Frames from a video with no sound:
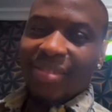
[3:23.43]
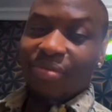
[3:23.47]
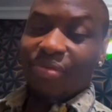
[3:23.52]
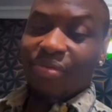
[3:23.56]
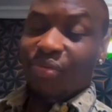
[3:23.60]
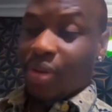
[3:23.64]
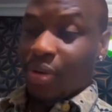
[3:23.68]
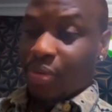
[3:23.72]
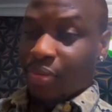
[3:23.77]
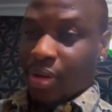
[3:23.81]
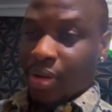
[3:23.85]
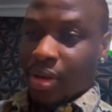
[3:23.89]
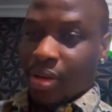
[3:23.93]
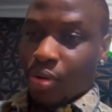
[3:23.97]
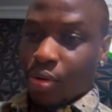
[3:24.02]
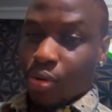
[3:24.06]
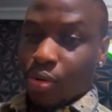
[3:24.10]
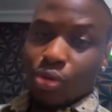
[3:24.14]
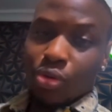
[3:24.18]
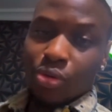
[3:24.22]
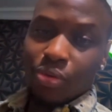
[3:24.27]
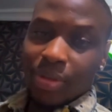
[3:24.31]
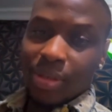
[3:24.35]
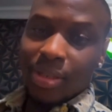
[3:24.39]
very
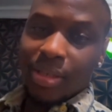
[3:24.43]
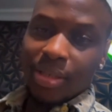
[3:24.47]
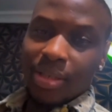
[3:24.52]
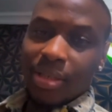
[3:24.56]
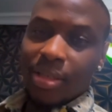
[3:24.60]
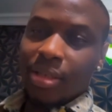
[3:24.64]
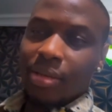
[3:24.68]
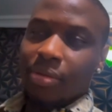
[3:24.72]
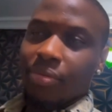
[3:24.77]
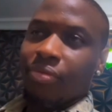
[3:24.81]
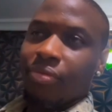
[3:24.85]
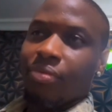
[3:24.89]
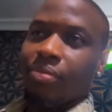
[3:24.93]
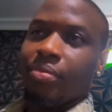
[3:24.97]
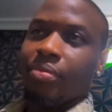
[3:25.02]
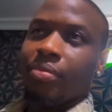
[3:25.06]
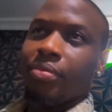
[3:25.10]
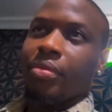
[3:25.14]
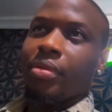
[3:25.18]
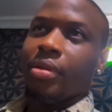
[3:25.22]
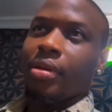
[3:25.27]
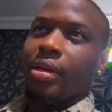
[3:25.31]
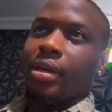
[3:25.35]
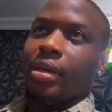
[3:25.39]
authoritative
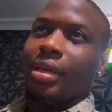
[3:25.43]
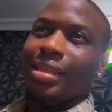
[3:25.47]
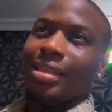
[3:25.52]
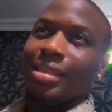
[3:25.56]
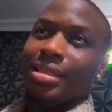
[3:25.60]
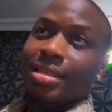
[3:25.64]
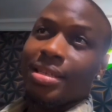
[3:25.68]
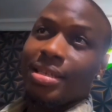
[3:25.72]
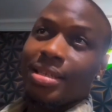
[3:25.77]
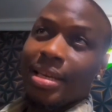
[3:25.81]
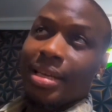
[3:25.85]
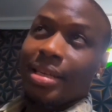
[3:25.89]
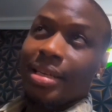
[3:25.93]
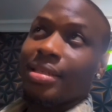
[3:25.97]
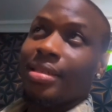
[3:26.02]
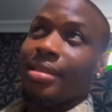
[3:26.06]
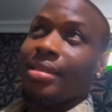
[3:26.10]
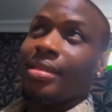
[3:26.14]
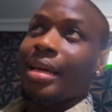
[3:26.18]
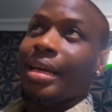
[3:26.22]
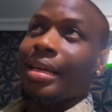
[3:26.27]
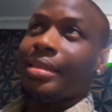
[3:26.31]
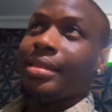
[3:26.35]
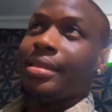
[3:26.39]
in the sense
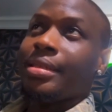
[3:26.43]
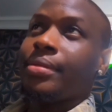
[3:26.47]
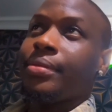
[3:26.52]
that